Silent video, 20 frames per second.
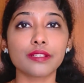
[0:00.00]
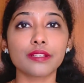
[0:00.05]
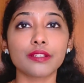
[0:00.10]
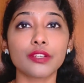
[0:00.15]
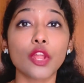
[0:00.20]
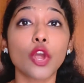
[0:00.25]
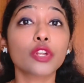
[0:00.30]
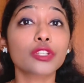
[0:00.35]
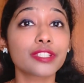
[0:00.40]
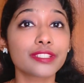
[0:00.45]

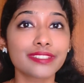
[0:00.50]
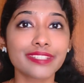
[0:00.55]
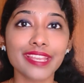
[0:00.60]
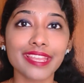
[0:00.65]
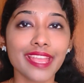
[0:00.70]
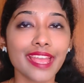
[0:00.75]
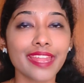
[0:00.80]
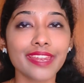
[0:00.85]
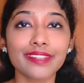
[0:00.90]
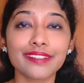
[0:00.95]
Dr.
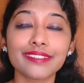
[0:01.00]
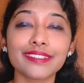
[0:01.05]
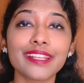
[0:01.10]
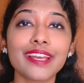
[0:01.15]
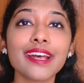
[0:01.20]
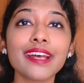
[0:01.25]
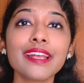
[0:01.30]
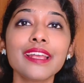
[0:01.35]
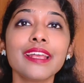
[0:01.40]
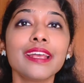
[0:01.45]

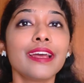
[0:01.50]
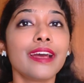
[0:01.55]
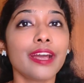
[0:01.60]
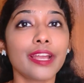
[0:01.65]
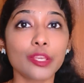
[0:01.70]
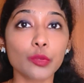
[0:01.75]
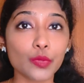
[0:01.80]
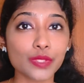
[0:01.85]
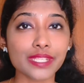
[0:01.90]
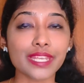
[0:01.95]
Dayananda.
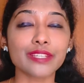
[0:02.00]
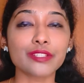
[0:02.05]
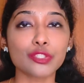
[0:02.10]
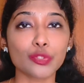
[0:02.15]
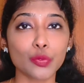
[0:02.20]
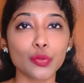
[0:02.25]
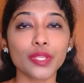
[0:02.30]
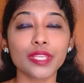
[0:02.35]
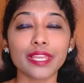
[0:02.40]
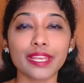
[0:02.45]
He was
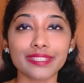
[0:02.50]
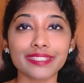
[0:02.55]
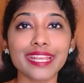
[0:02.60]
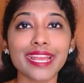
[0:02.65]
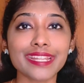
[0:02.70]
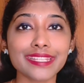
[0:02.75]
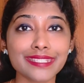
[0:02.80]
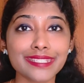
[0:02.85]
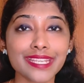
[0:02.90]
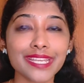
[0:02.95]
HOD at
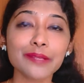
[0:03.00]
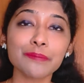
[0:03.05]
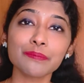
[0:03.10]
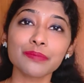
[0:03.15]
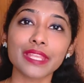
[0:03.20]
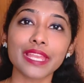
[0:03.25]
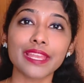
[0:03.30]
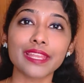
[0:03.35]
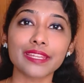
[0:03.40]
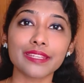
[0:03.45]
that
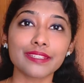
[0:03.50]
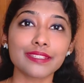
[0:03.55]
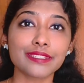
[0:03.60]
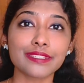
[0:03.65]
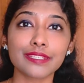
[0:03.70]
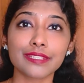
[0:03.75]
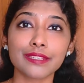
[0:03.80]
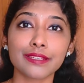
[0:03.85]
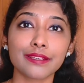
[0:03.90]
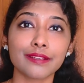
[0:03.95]
time,
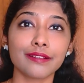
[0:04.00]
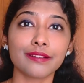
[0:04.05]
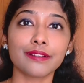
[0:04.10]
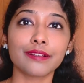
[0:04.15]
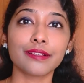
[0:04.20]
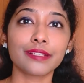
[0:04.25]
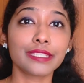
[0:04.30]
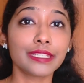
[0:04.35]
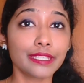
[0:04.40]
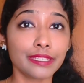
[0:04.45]
and
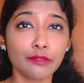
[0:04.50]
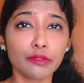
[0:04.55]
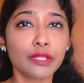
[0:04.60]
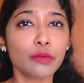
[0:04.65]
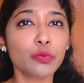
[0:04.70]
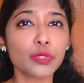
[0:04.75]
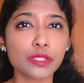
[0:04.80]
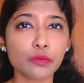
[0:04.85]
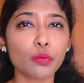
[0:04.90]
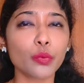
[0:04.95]
he
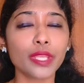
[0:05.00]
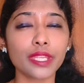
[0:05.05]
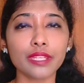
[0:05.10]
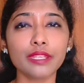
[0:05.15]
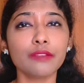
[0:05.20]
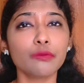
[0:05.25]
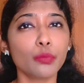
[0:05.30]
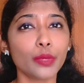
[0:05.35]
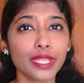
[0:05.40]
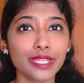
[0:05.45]
was
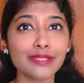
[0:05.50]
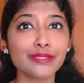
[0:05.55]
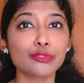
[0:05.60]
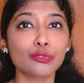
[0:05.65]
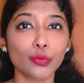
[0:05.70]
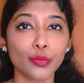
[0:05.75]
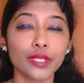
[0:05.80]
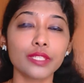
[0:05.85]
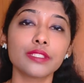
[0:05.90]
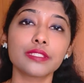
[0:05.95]
very, very
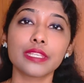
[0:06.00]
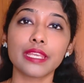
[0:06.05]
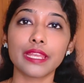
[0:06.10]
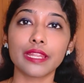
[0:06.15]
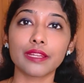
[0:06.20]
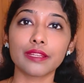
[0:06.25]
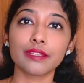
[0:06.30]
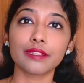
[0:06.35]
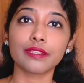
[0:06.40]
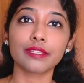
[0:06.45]
sweet,
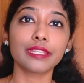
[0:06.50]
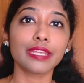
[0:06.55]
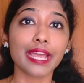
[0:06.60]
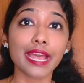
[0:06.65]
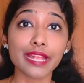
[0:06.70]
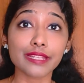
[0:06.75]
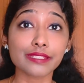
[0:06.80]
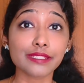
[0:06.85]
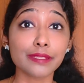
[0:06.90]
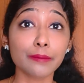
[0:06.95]
and he
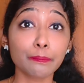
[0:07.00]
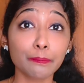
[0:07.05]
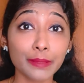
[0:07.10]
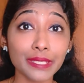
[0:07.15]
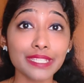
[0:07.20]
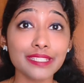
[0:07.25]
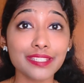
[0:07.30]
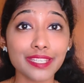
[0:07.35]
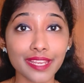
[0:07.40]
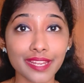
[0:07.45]
asked the
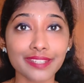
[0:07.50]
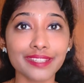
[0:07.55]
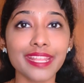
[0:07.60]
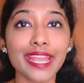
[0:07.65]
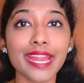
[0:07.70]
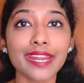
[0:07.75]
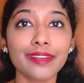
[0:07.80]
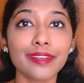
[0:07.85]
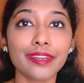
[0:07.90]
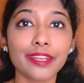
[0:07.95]
PG at
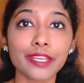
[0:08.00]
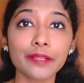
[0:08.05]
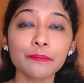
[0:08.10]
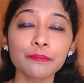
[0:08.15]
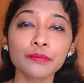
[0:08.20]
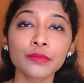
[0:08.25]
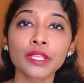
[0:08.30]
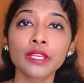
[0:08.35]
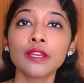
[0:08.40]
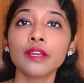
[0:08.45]
that time
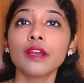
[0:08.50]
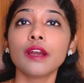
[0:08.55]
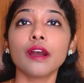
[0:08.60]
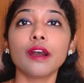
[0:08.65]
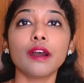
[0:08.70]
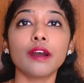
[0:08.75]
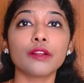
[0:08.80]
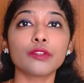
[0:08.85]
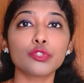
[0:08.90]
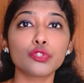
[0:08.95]

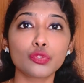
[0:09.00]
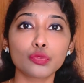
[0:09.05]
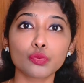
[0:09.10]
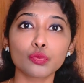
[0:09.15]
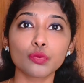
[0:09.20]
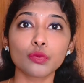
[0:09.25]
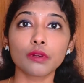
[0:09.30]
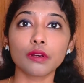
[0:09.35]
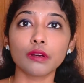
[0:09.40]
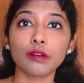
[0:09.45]

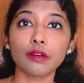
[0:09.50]
to